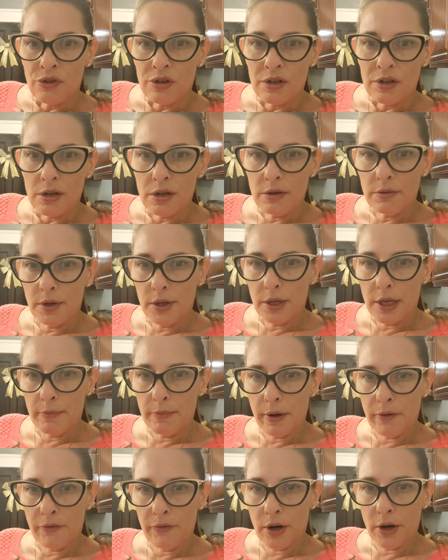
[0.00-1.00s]
I really
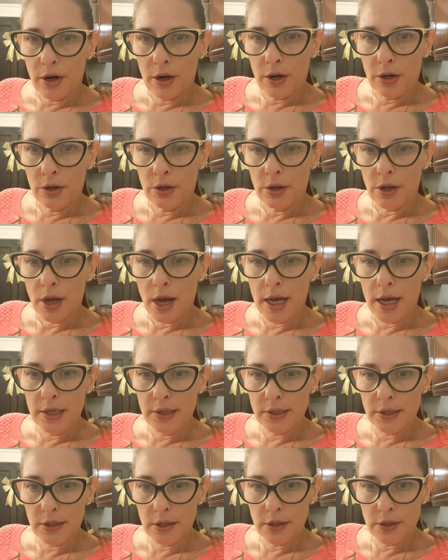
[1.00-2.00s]
prefer
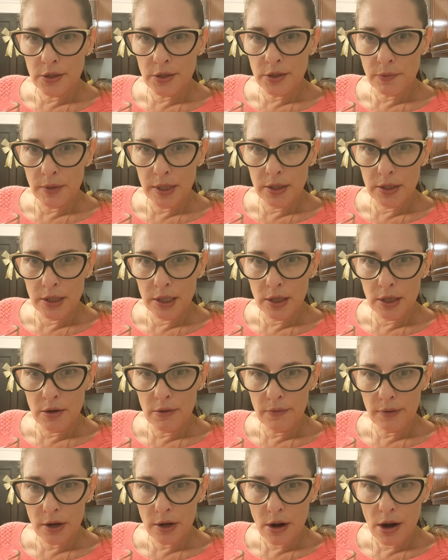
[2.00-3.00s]
iced or sweet tea
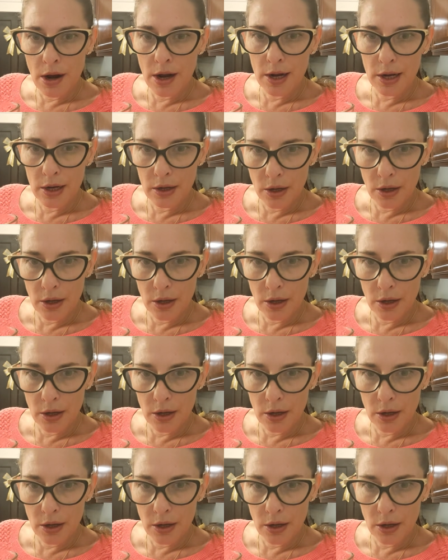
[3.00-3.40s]
over hot.